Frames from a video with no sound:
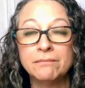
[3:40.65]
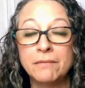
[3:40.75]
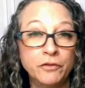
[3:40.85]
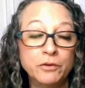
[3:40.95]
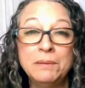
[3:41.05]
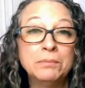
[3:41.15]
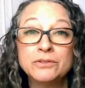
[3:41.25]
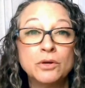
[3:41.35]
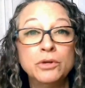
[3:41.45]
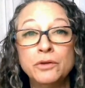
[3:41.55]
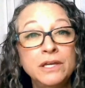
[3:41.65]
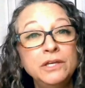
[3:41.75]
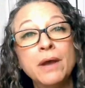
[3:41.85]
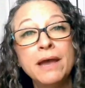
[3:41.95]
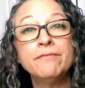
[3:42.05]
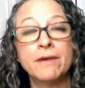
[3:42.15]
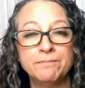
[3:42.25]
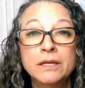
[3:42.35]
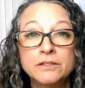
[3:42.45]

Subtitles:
other people don't know that you have them.